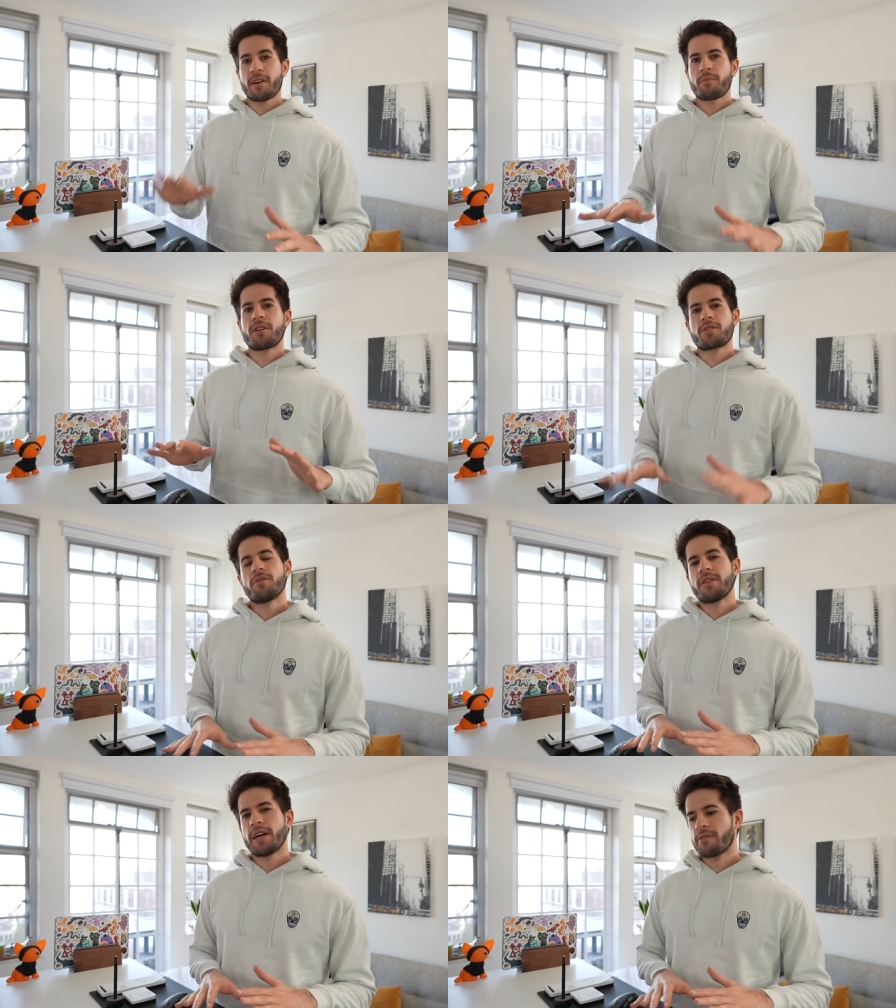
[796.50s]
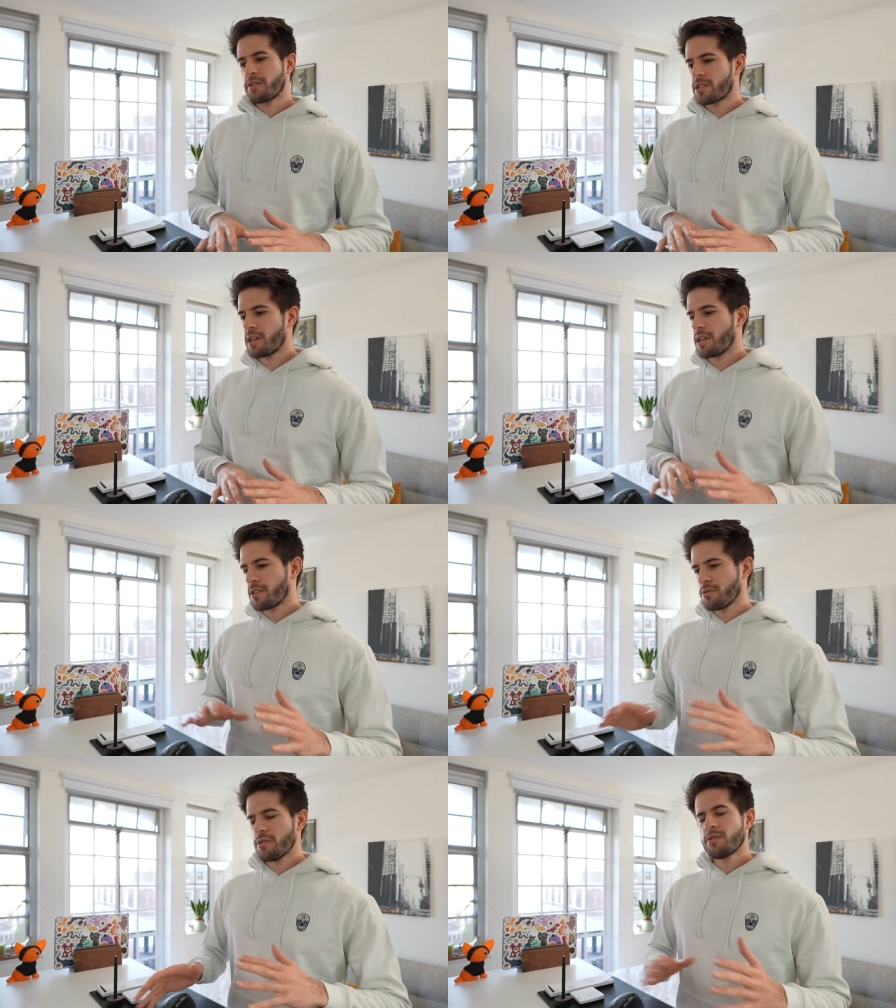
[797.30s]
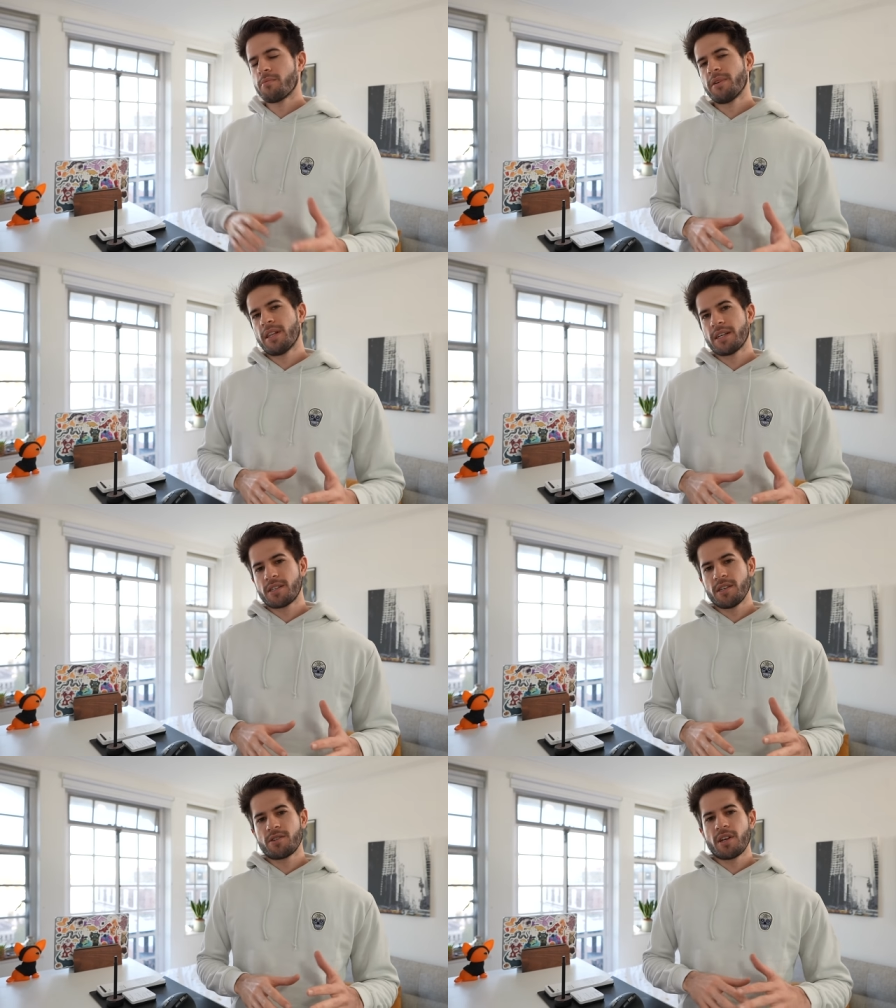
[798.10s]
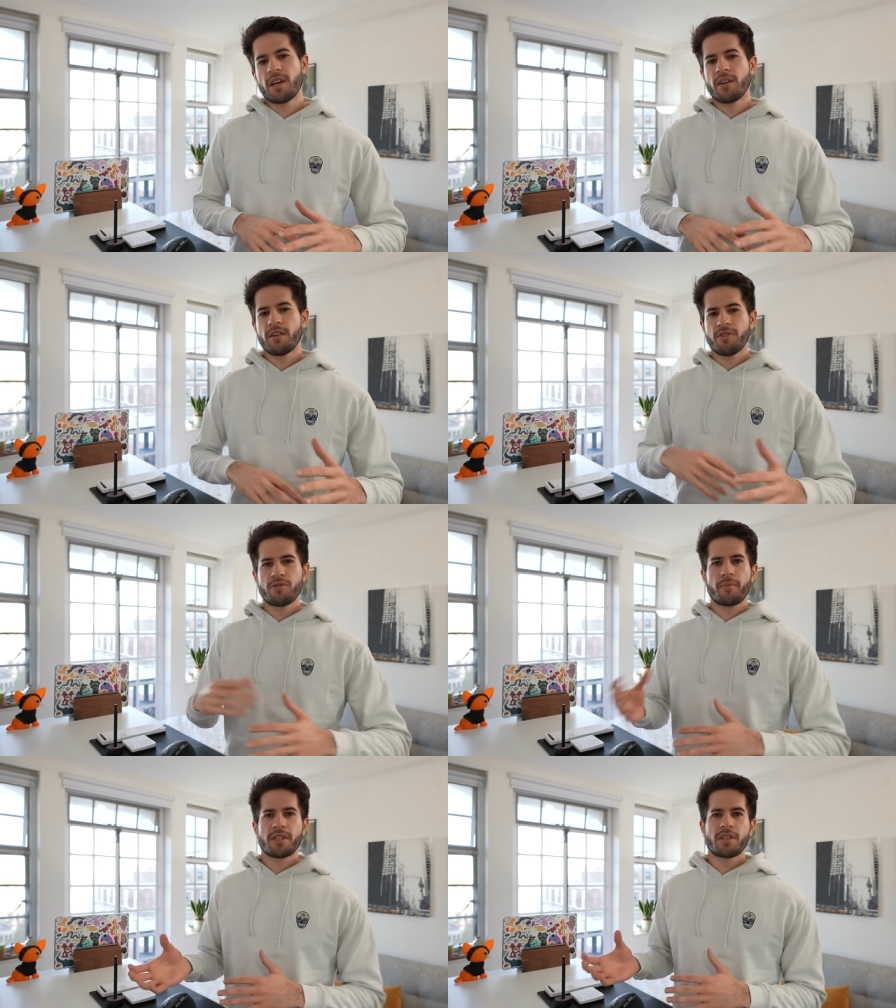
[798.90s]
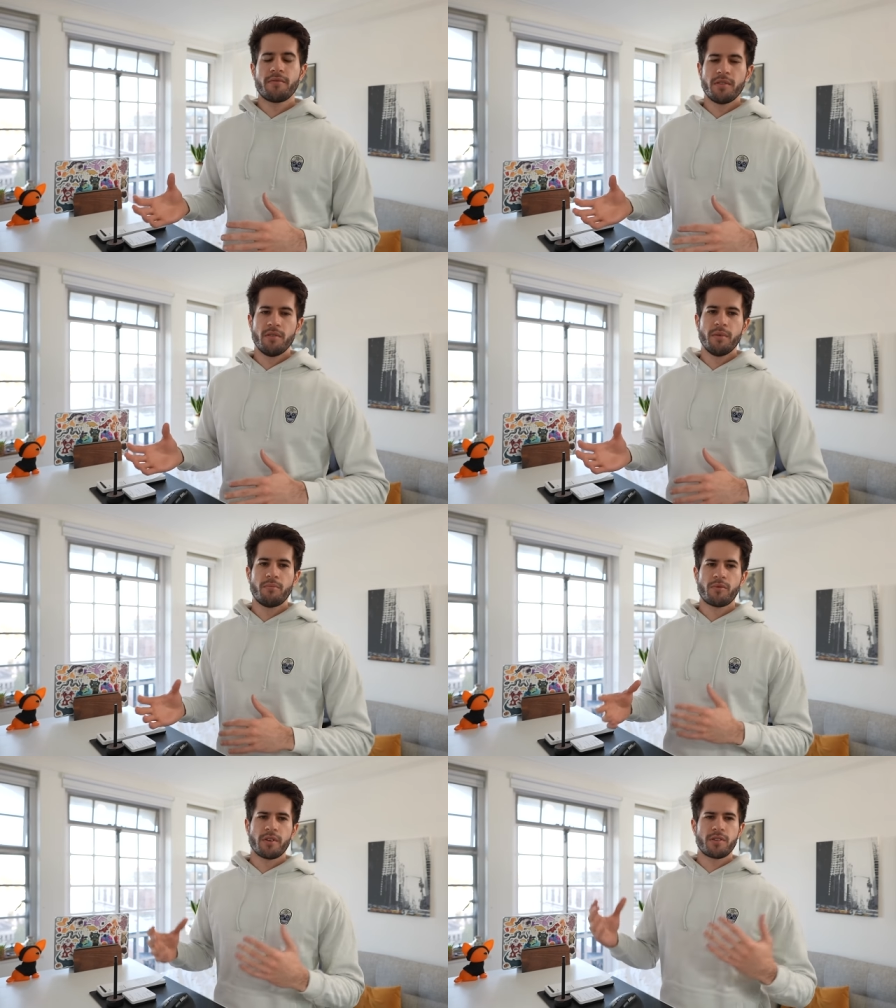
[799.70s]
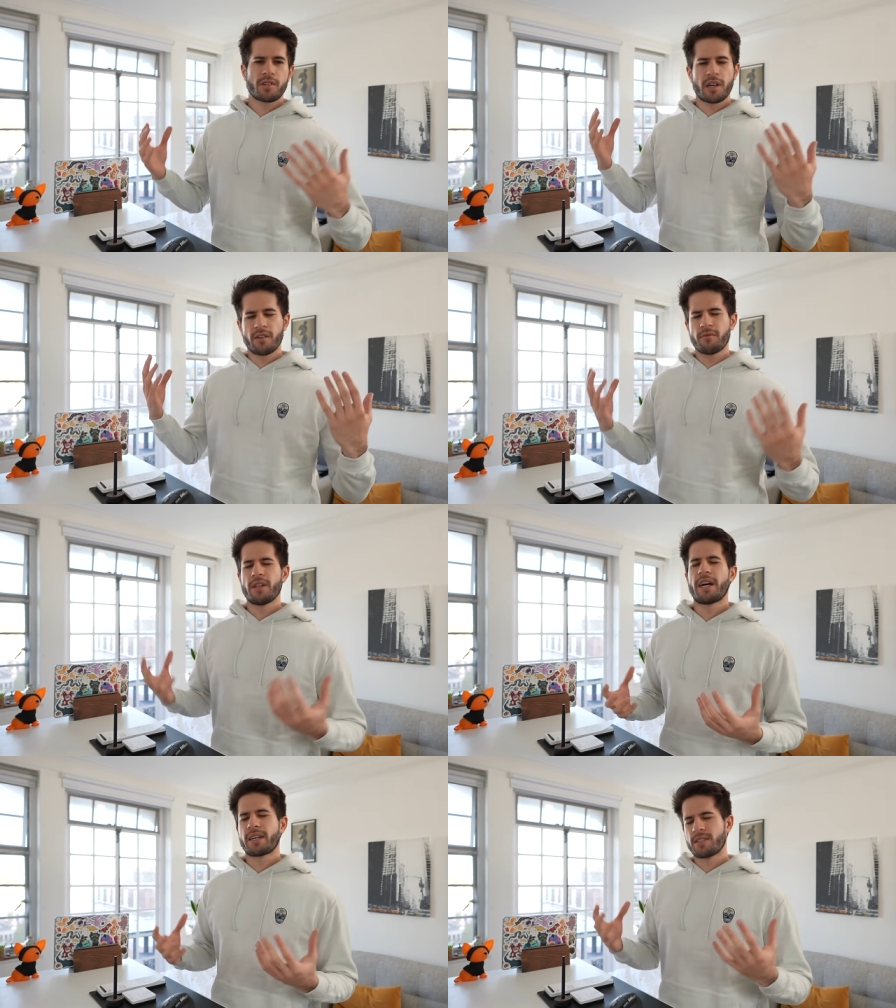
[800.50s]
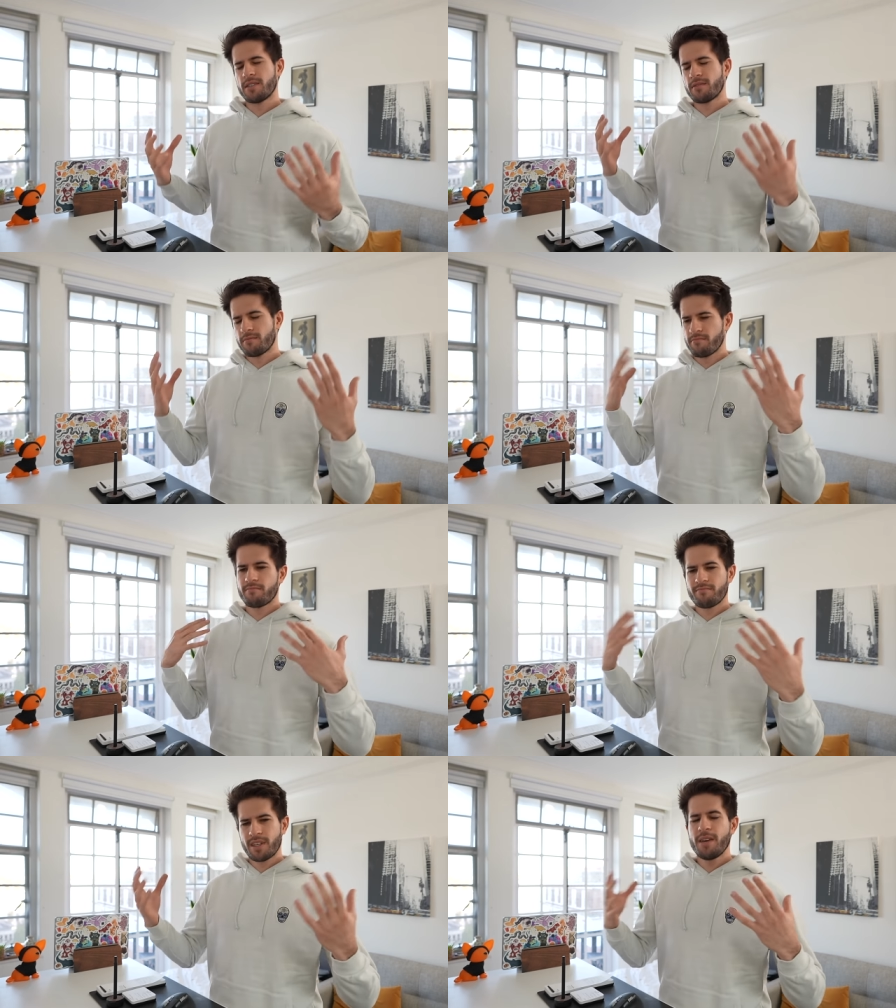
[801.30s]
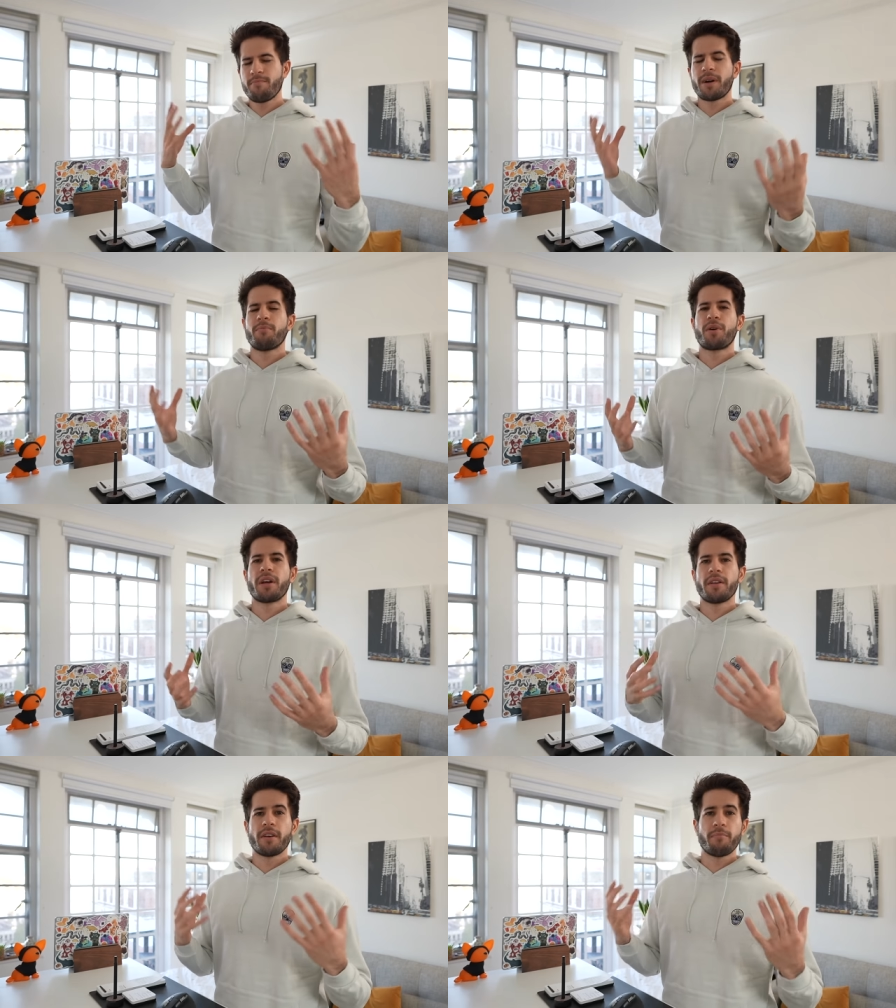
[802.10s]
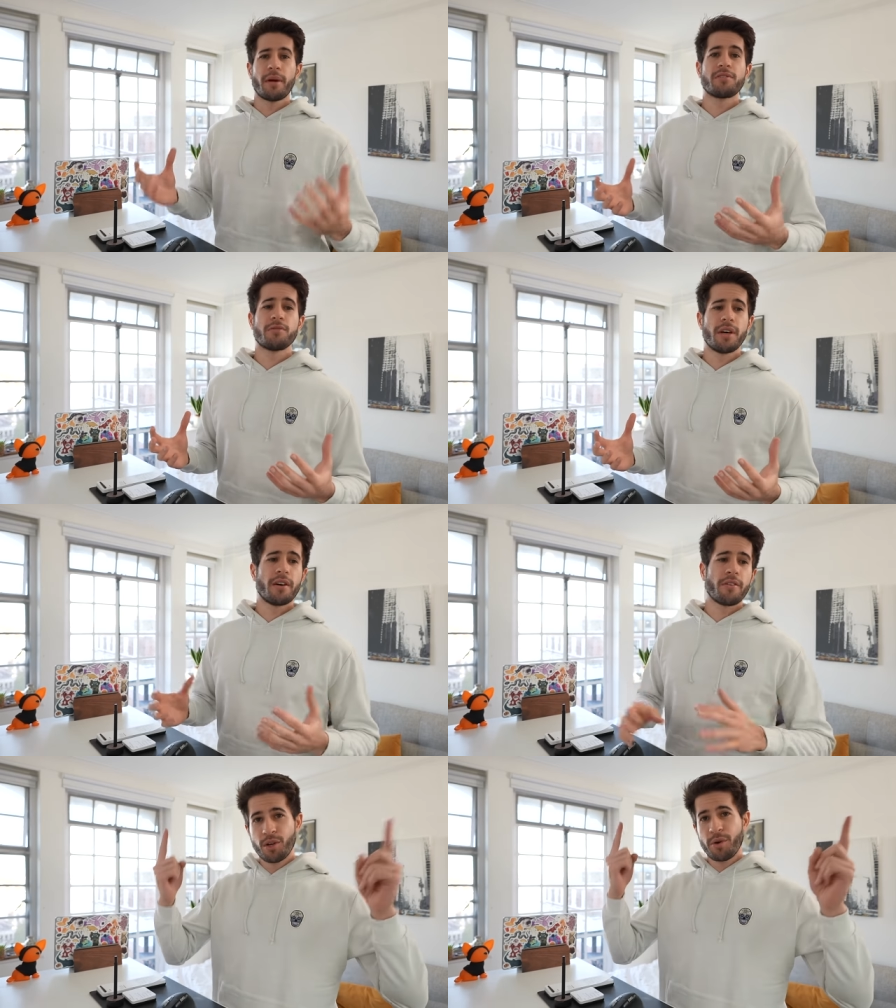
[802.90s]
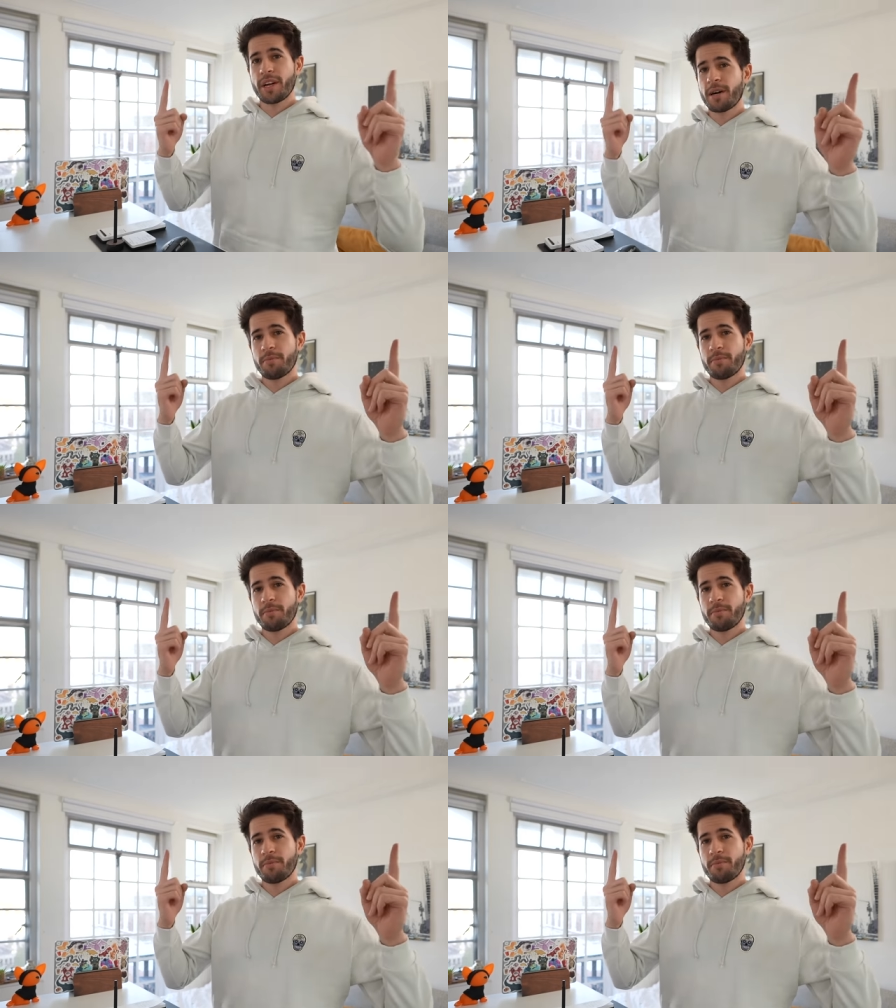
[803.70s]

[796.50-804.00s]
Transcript: think I'm gonna slow it down on the studying, do a little bit less each day, enjoy myself a little bit more and just kind of relax and keep my brain and mental health going up.